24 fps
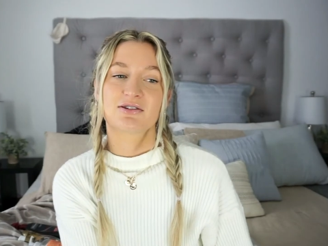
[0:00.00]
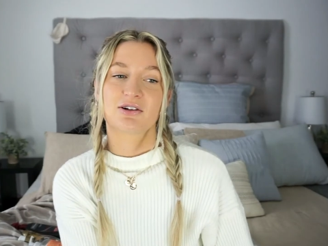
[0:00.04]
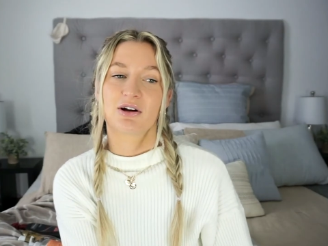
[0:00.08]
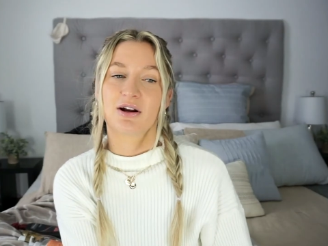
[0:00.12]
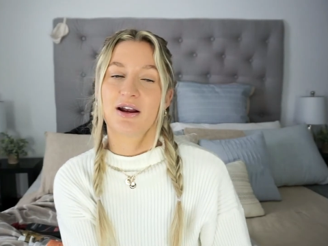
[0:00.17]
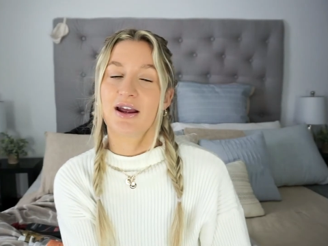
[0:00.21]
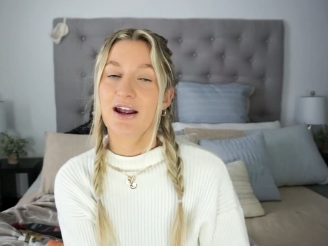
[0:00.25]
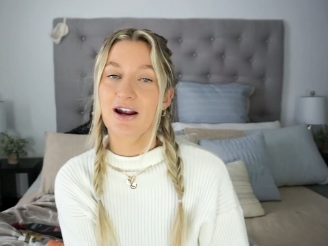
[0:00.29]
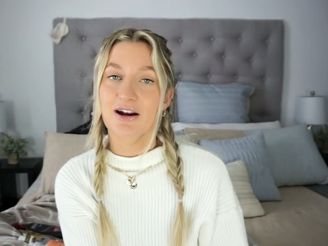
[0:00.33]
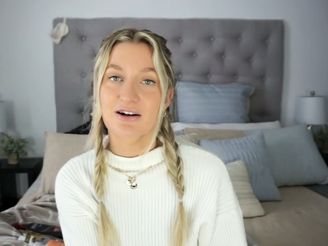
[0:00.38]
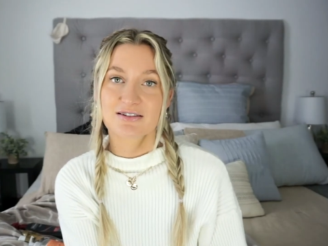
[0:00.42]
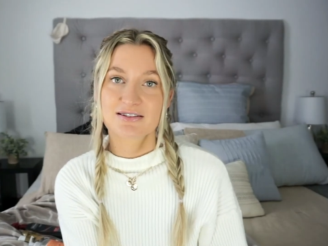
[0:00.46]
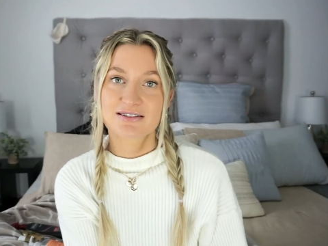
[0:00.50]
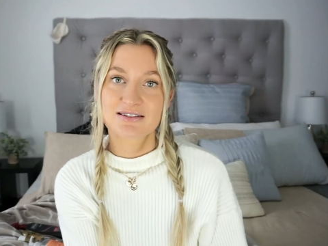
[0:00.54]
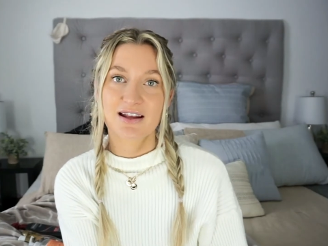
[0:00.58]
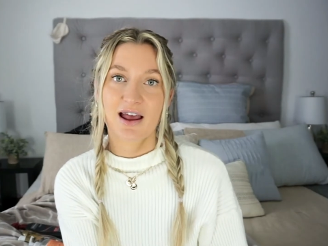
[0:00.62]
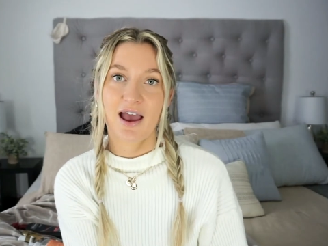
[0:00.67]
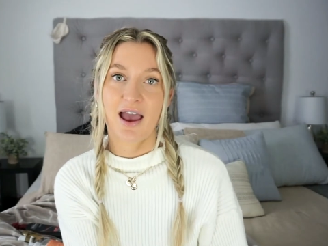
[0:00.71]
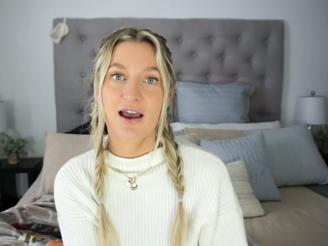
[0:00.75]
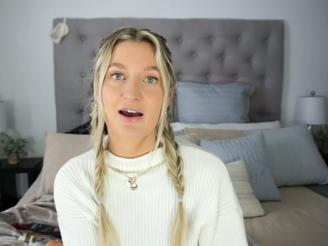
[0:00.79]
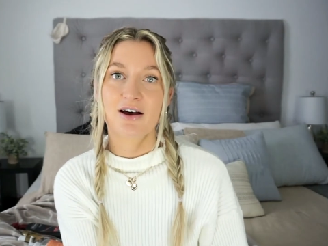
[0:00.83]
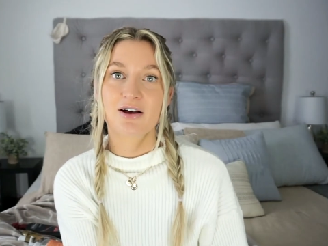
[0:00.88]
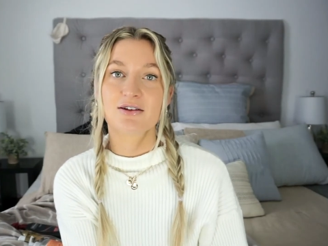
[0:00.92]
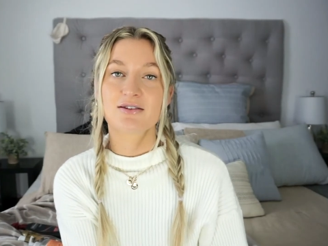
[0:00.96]

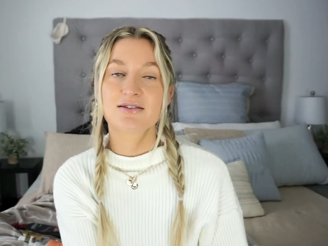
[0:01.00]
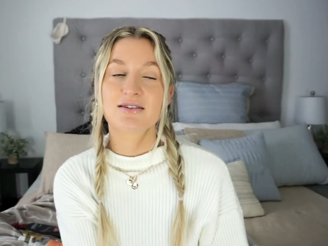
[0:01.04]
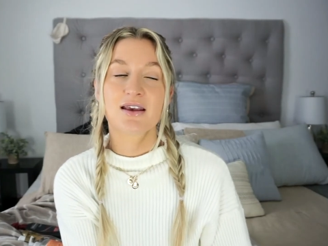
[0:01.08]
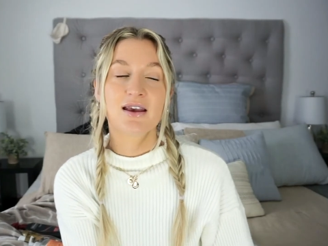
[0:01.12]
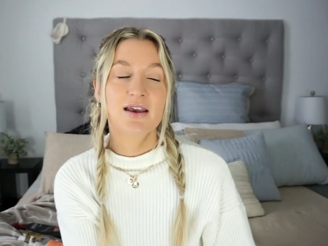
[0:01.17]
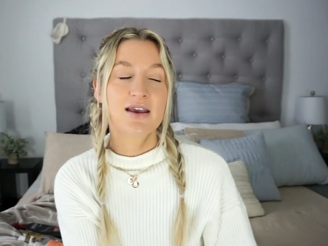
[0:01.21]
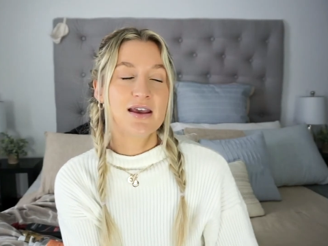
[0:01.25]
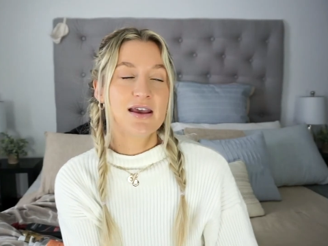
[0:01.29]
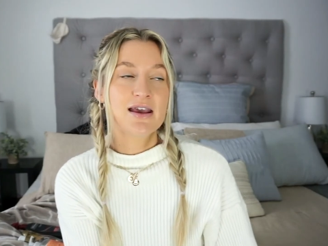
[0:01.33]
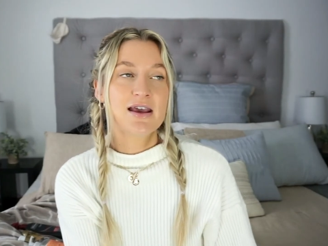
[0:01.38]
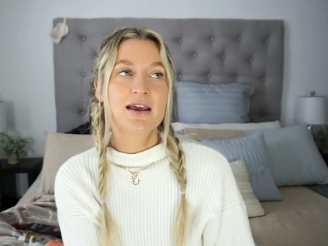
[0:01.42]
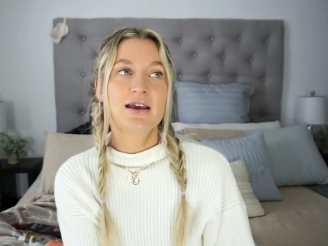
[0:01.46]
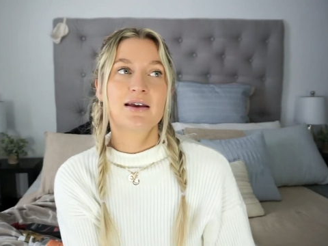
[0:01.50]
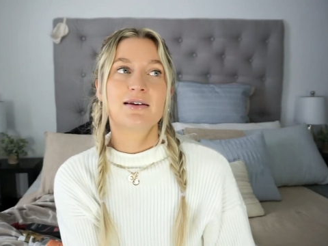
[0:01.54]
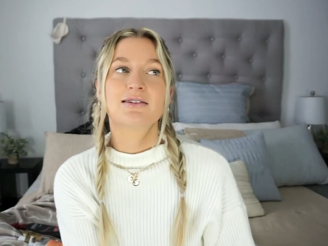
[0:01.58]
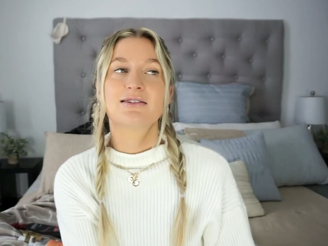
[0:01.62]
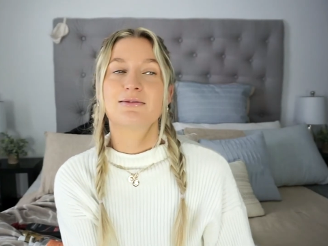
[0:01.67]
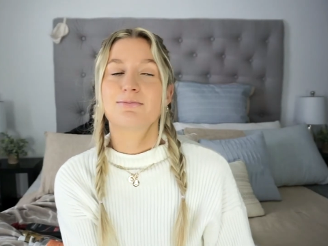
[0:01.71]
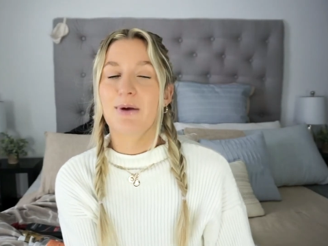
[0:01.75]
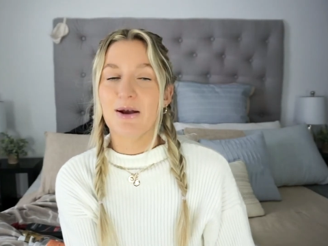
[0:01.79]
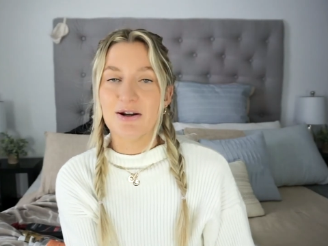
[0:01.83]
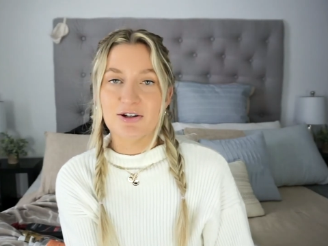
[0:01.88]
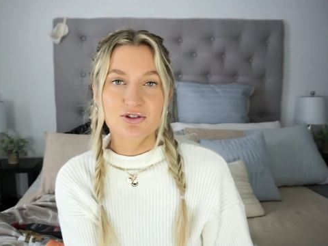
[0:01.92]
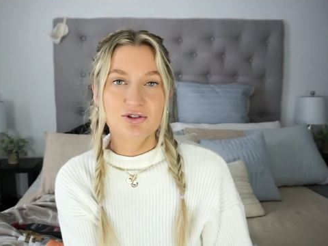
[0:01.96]
hairstyles,
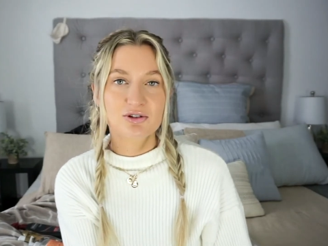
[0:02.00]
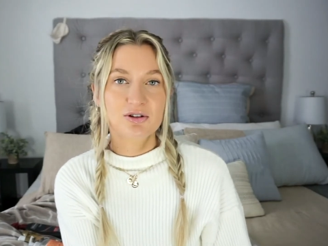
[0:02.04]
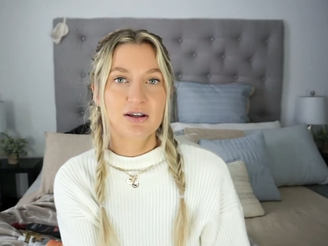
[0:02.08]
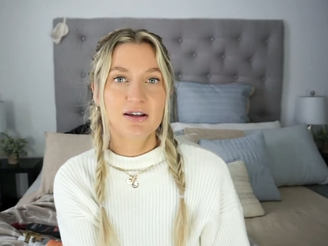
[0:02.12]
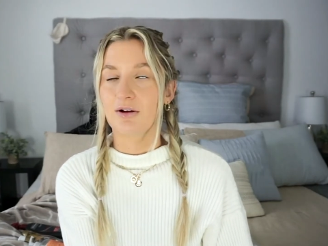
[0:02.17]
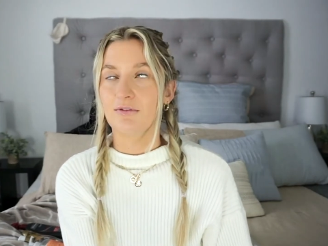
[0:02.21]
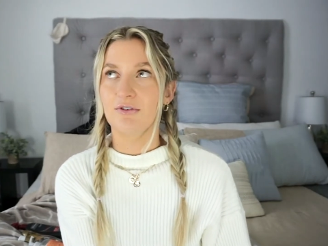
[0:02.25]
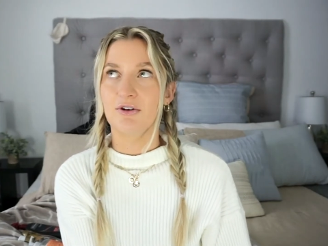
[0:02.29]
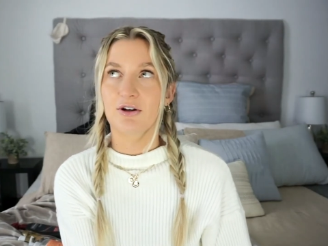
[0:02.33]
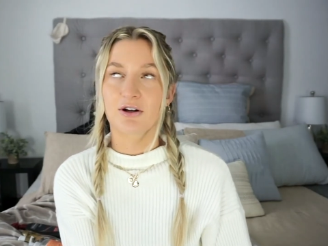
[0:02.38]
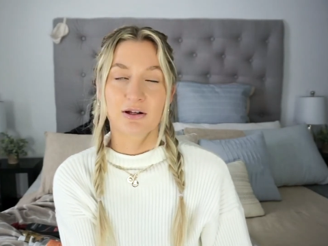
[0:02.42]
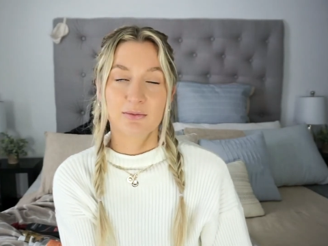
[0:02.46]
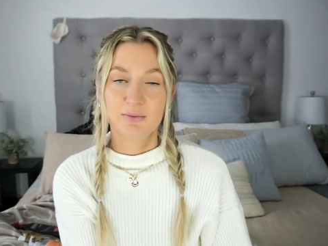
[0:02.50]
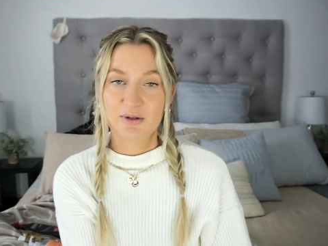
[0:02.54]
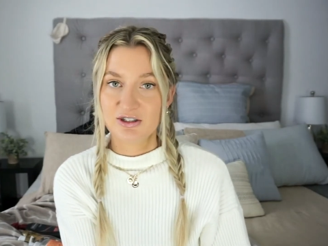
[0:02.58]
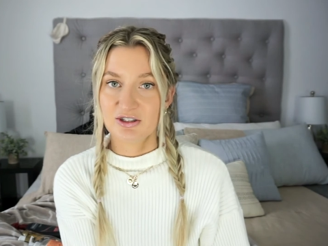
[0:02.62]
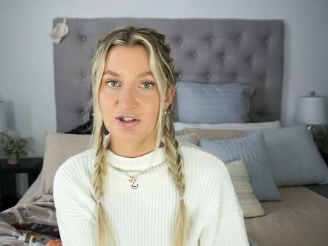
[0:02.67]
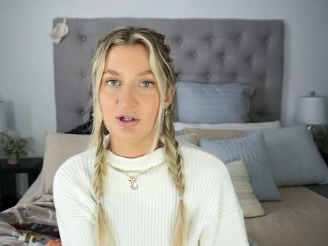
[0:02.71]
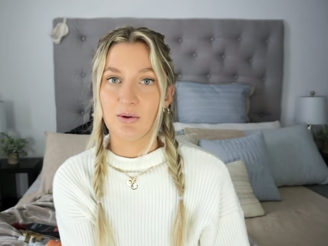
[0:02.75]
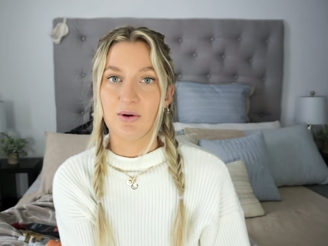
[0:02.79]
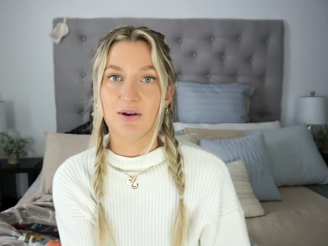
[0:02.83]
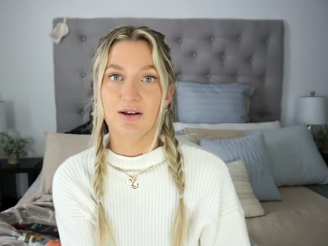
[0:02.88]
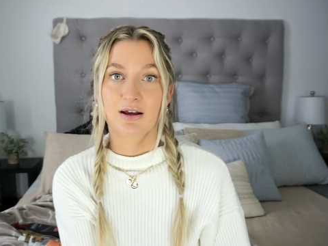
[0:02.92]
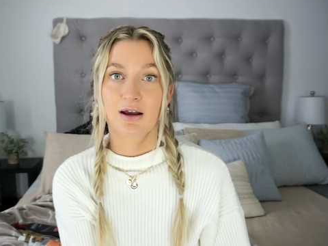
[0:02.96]
especially if you're gonna be
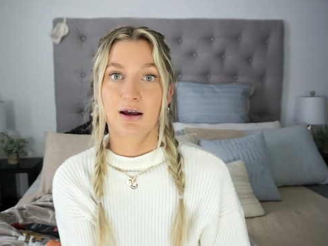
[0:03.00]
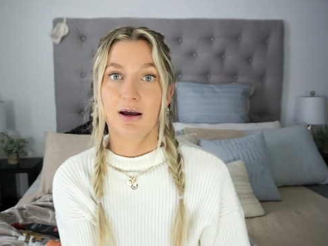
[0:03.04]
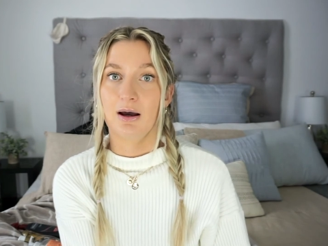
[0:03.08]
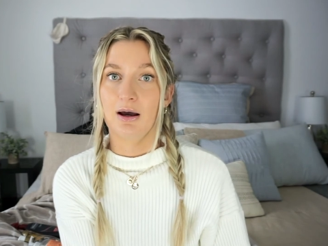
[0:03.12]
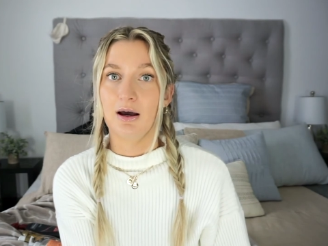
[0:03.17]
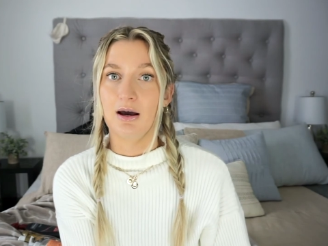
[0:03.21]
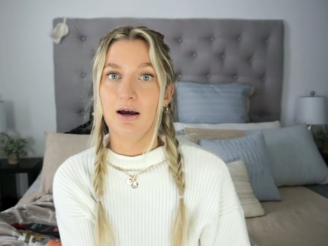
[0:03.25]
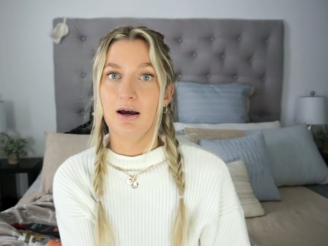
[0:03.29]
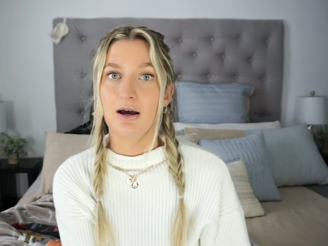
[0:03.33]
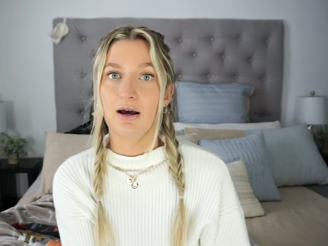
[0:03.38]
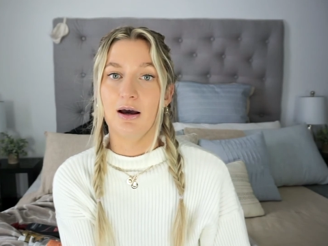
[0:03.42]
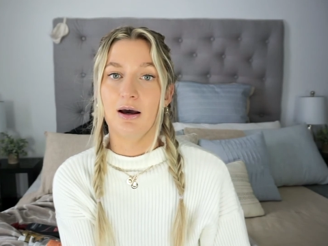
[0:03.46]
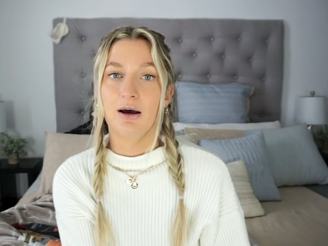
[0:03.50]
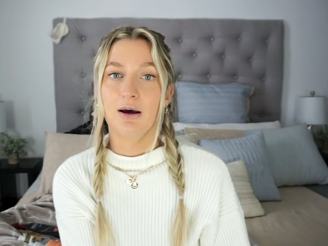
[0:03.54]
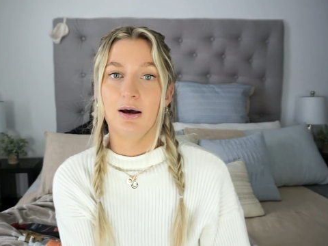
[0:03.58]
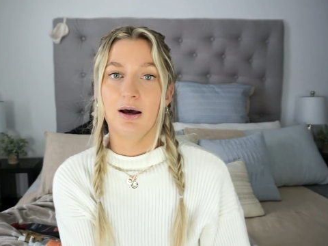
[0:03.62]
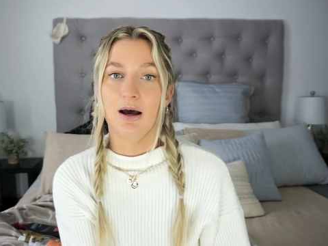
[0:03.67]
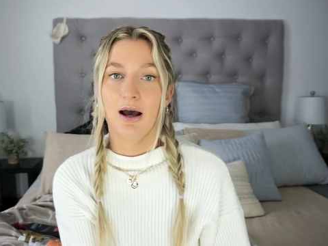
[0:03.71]
doing a